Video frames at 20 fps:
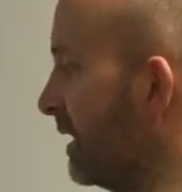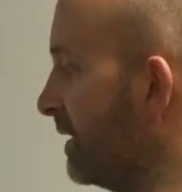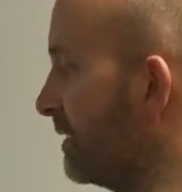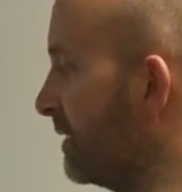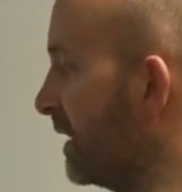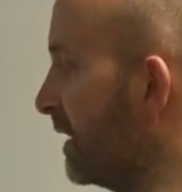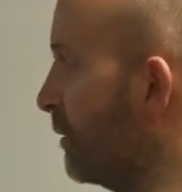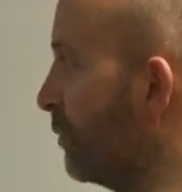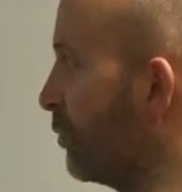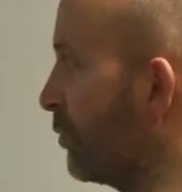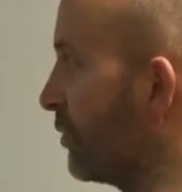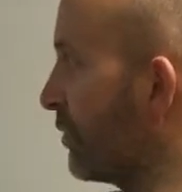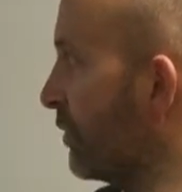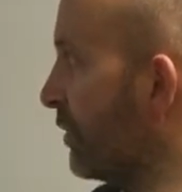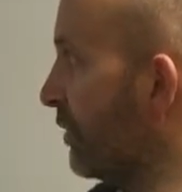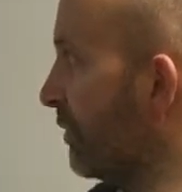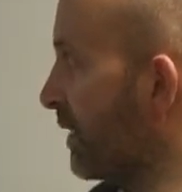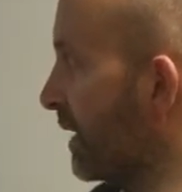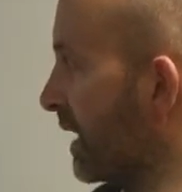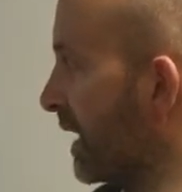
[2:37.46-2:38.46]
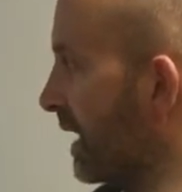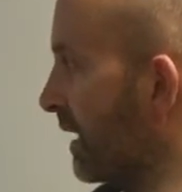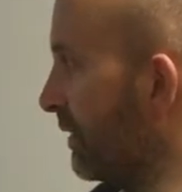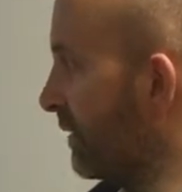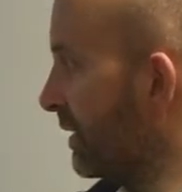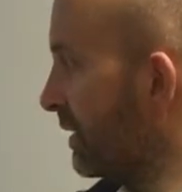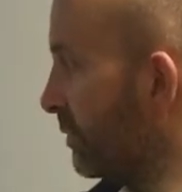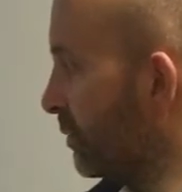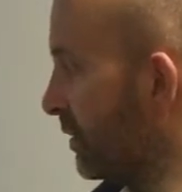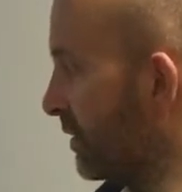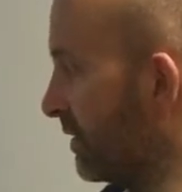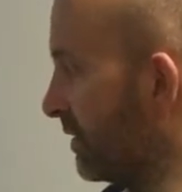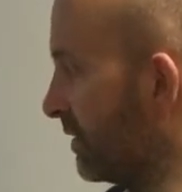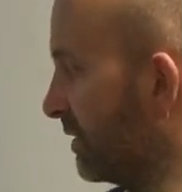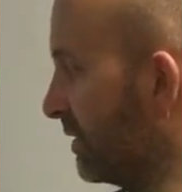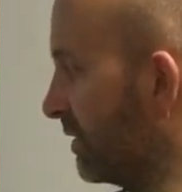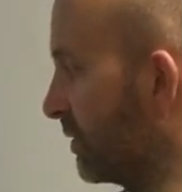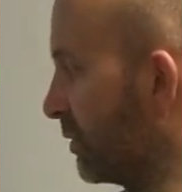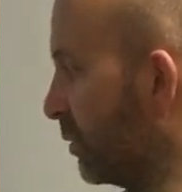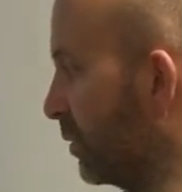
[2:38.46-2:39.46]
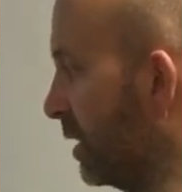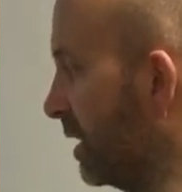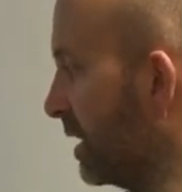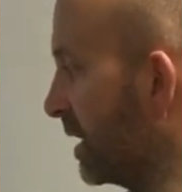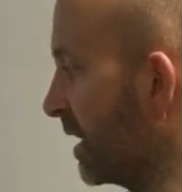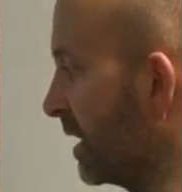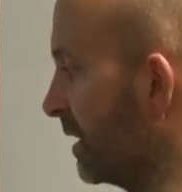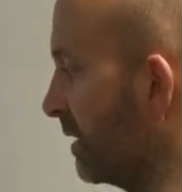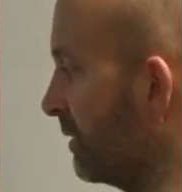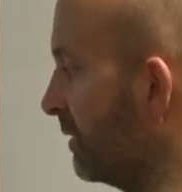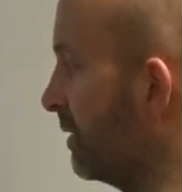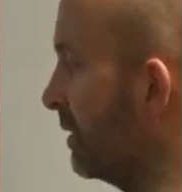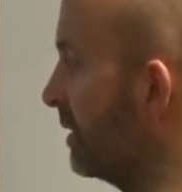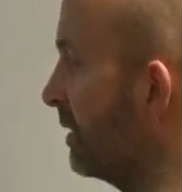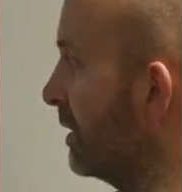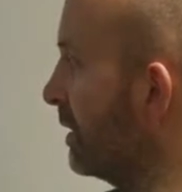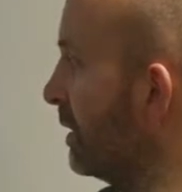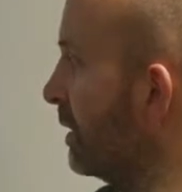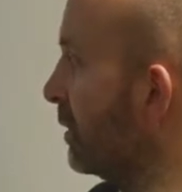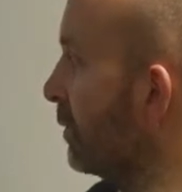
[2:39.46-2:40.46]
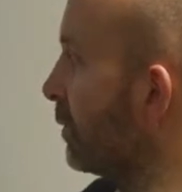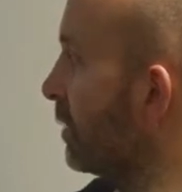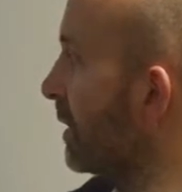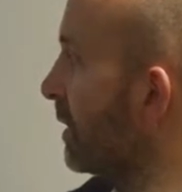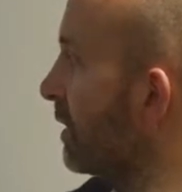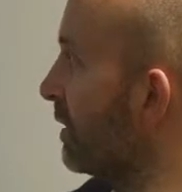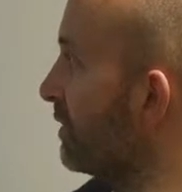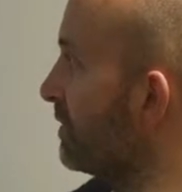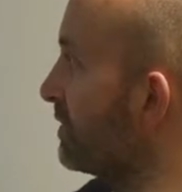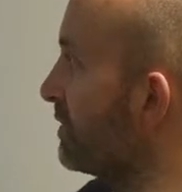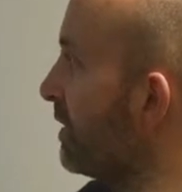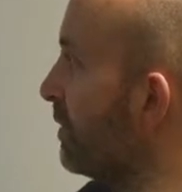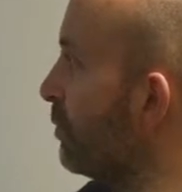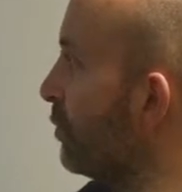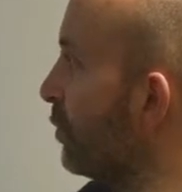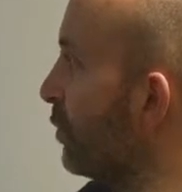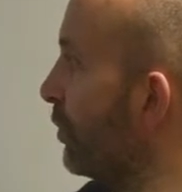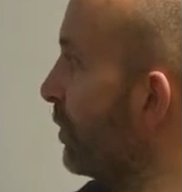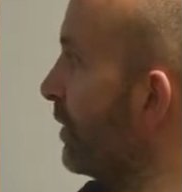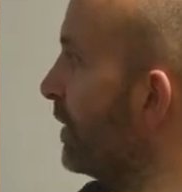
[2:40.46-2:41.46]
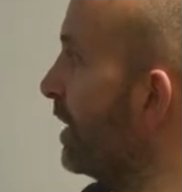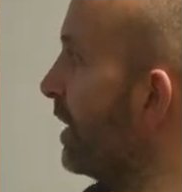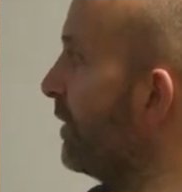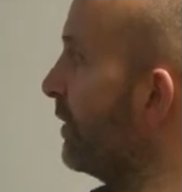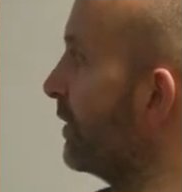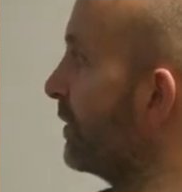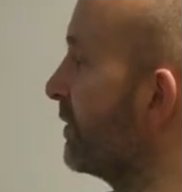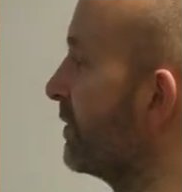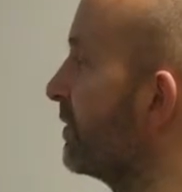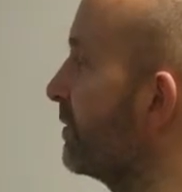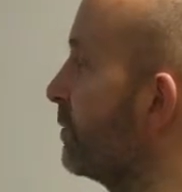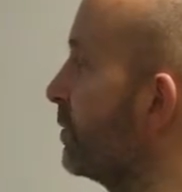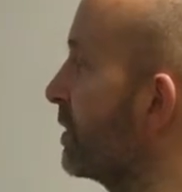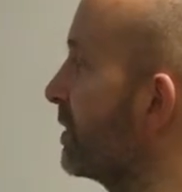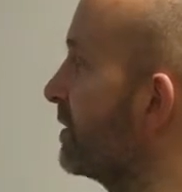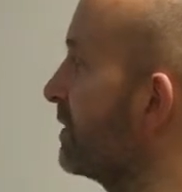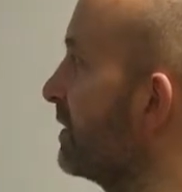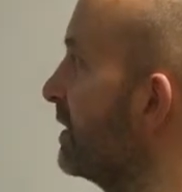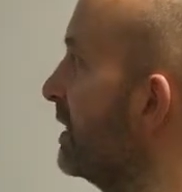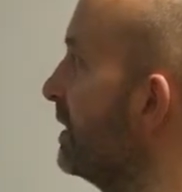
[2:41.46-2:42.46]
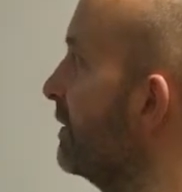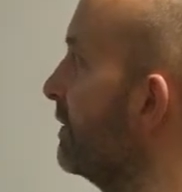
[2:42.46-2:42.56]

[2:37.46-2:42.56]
Is it improving how these businesses are working? Well, some more than others, because the